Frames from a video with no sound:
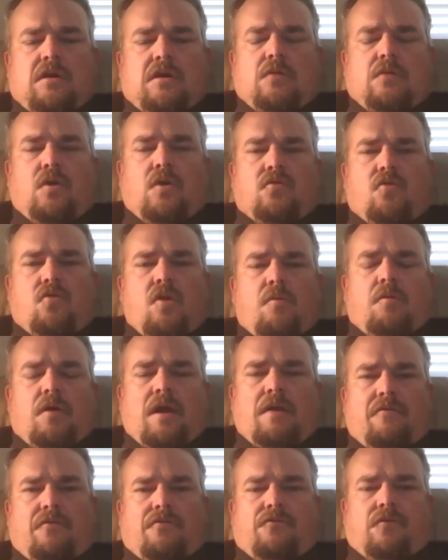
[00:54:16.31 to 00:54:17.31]
And one group will
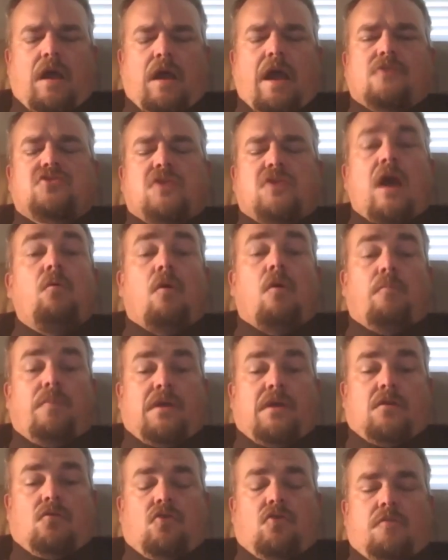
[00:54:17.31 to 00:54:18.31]
have actually, I won't
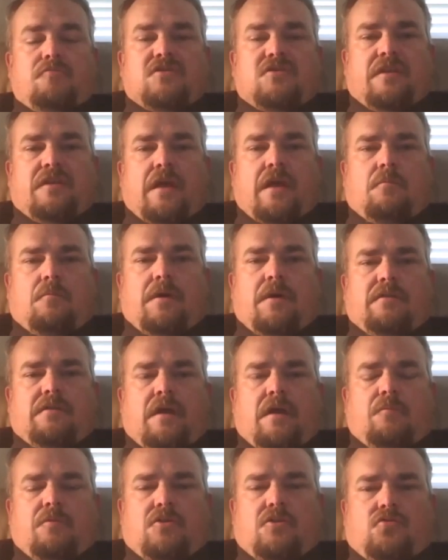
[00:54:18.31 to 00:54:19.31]
be in a group. So
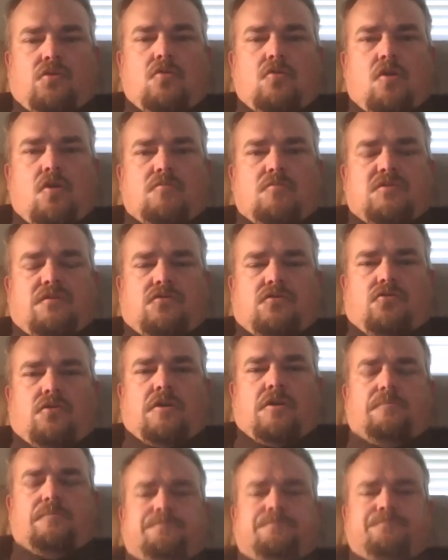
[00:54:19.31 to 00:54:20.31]
that'll be three groups of
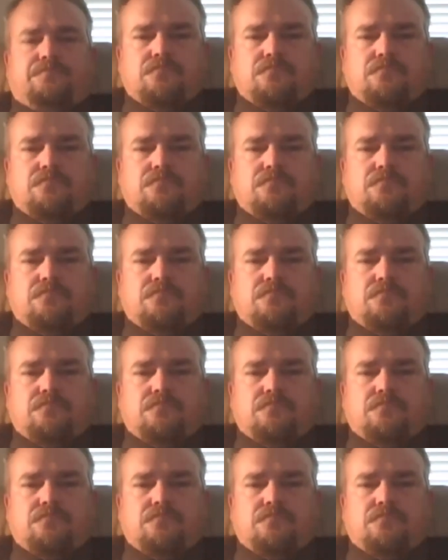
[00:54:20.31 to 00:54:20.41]
three.